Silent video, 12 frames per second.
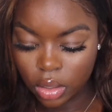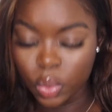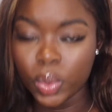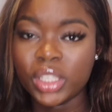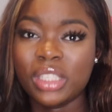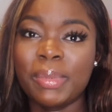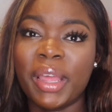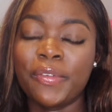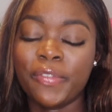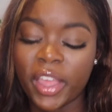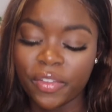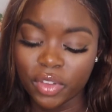What's my
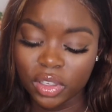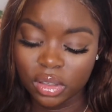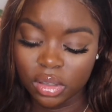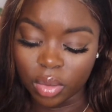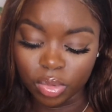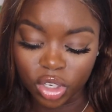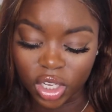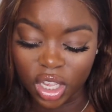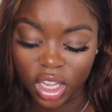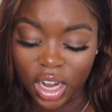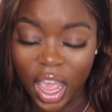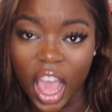favorite subject
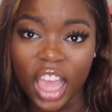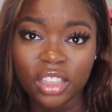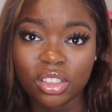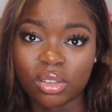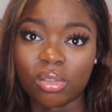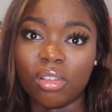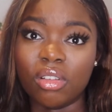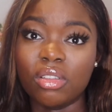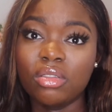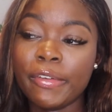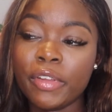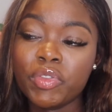in high
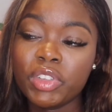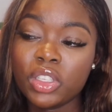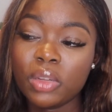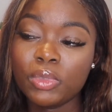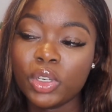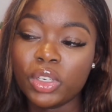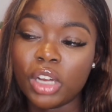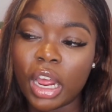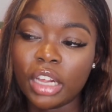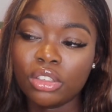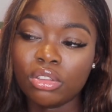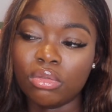school? My favorite subject in
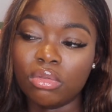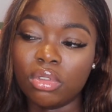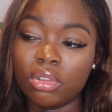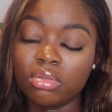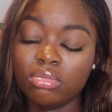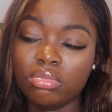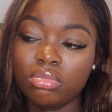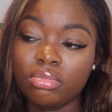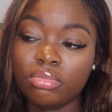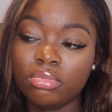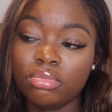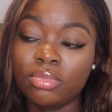high school
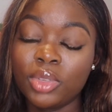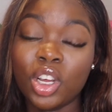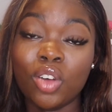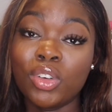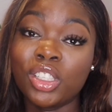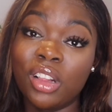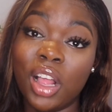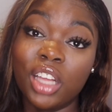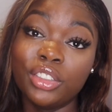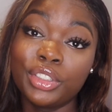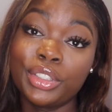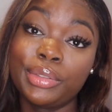was
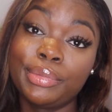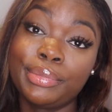lunch.